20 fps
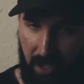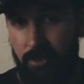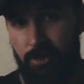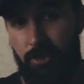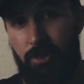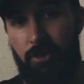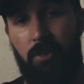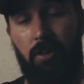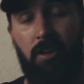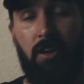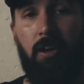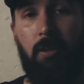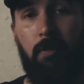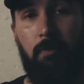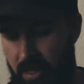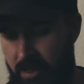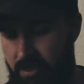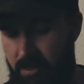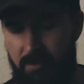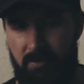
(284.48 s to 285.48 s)
Shure
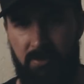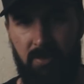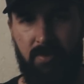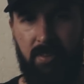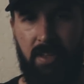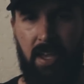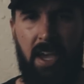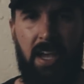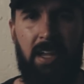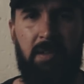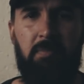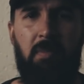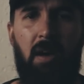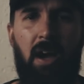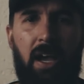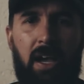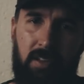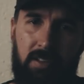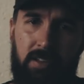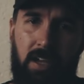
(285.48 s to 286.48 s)
SM58
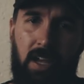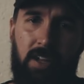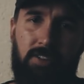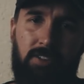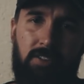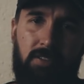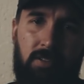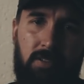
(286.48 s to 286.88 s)
mic attached